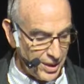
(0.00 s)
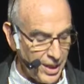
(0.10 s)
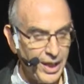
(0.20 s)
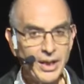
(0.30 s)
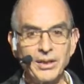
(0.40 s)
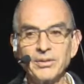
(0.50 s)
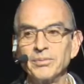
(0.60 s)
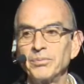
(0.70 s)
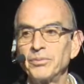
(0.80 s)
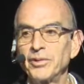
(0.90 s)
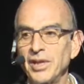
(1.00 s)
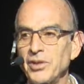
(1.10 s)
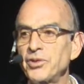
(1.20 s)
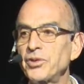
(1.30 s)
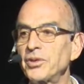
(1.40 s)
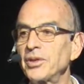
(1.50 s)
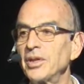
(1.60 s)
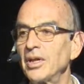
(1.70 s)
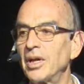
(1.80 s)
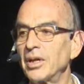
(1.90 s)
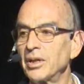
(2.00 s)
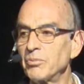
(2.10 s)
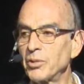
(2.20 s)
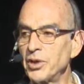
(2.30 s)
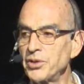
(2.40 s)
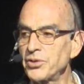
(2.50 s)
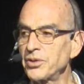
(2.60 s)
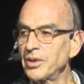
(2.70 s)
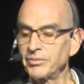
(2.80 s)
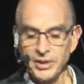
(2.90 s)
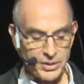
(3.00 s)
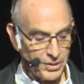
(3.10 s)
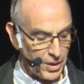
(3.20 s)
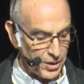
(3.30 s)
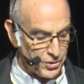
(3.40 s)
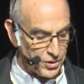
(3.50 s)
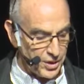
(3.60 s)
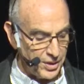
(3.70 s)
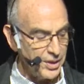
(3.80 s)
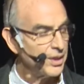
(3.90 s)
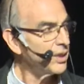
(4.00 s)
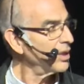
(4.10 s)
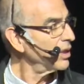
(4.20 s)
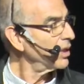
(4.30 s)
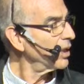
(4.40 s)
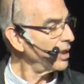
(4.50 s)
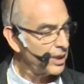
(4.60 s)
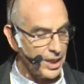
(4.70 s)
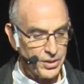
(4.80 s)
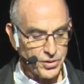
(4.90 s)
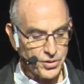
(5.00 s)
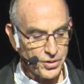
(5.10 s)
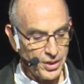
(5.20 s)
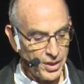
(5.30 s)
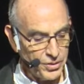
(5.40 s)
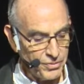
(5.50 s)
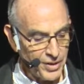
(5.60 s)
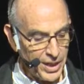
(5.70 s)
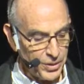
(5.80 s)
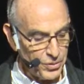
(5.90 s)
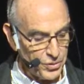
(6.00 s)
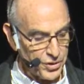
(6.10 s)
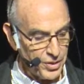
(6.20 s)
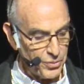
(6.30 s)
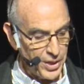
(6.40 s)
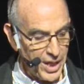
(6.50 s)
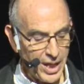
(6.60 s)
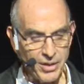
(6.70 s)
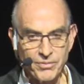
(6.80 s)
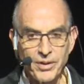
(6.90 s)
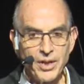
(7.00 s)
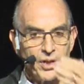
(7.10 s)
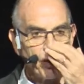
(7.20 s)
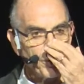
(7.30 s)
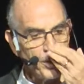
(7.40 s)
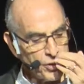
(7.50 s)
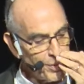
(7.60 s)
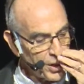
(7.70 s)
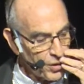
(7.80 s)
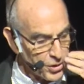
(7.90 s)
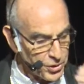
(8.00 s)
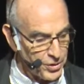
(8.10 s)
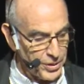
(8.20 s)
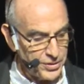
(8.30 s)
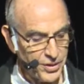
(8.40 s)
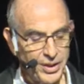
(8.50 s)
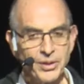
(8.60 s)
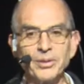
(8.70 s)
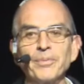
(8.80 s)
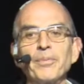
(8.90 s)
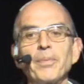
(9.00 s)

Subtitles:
and test our embrace of technology against other values that we have. So here's my cautionary tale,